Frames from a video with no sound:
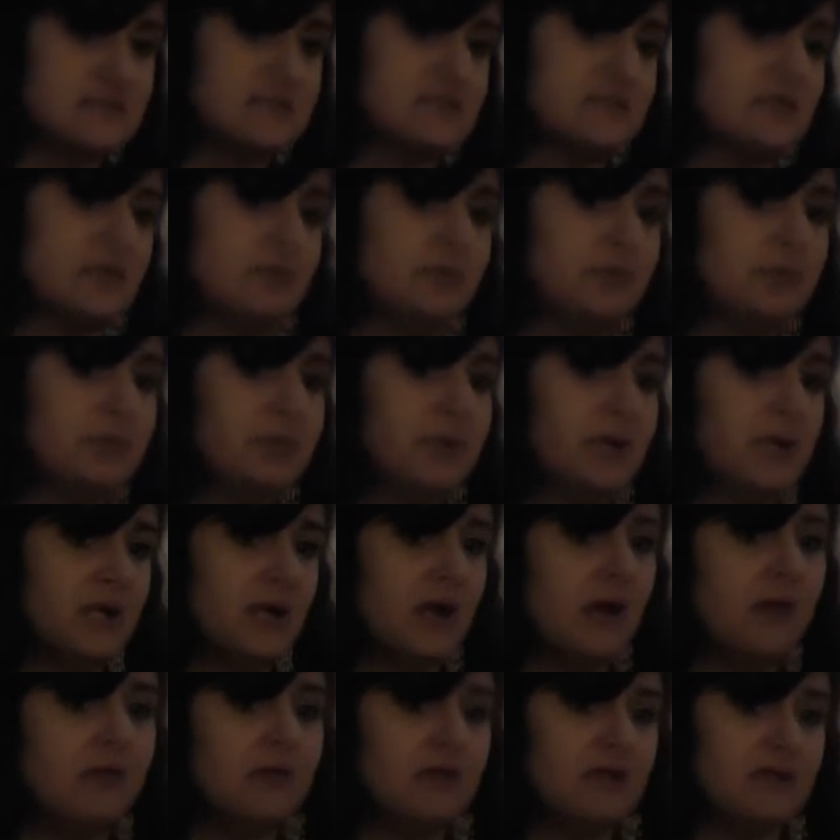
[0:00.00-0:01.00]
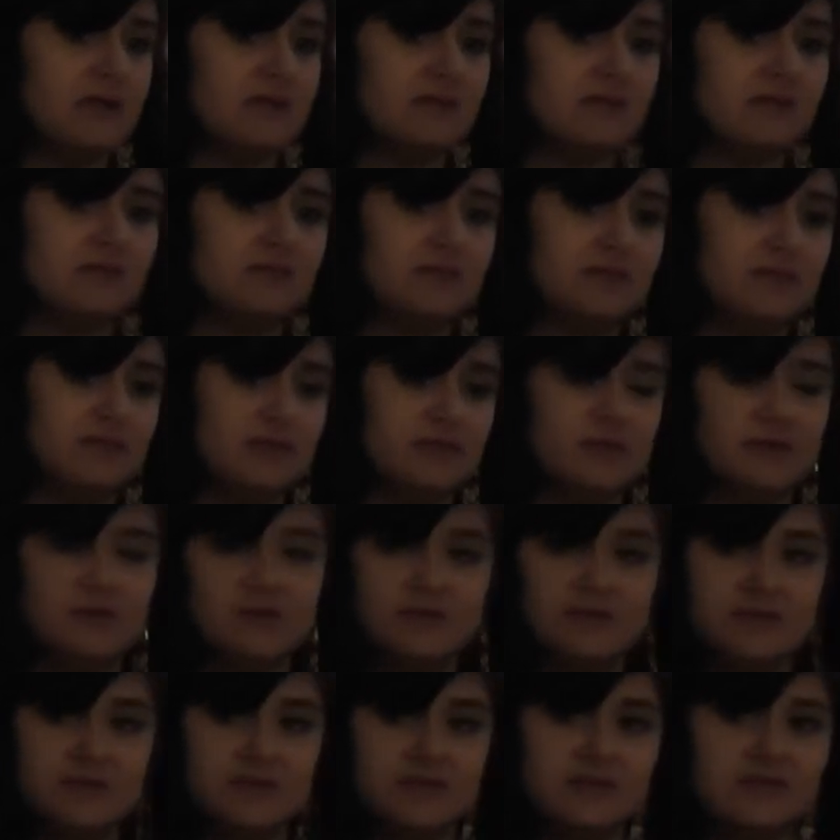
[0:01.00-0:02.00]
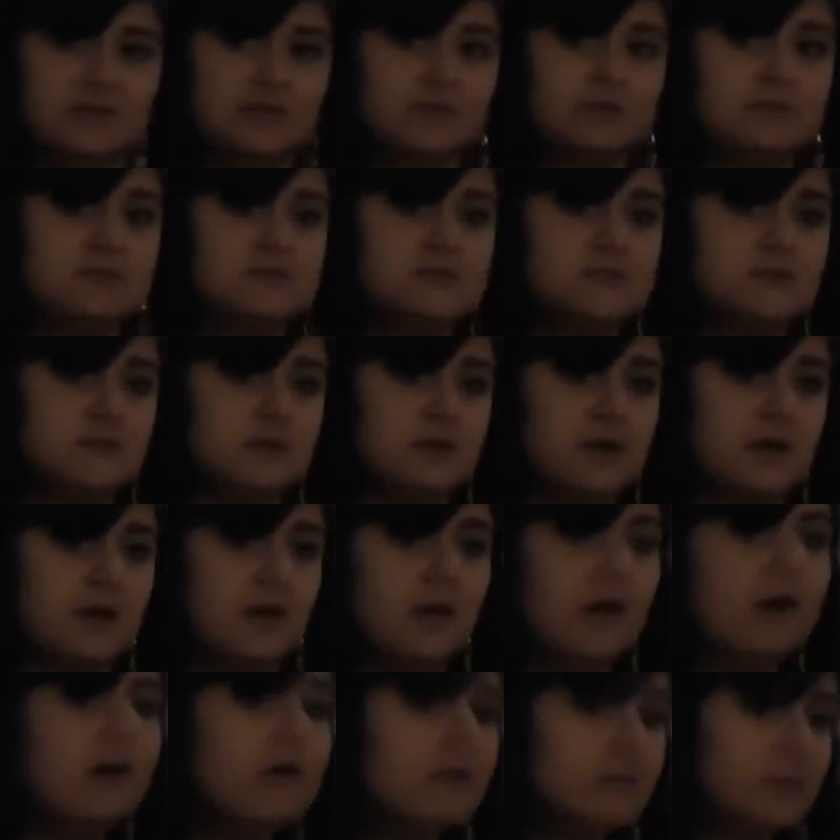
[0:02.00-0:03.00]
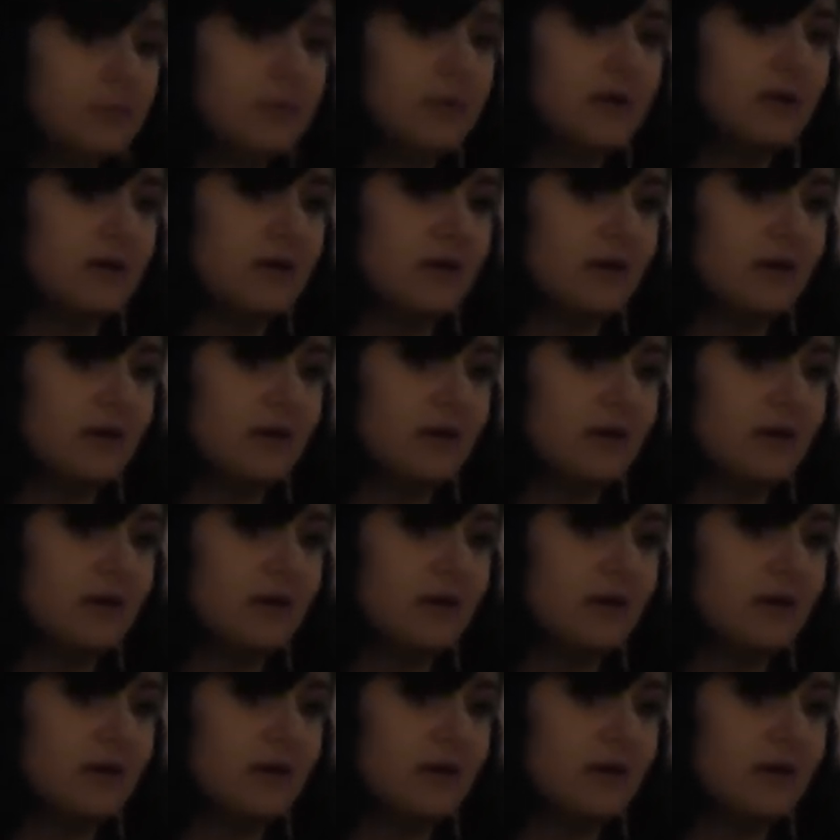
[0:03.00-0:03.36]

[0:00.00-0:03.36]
So people know it. If you hear the news, you know, oh, we are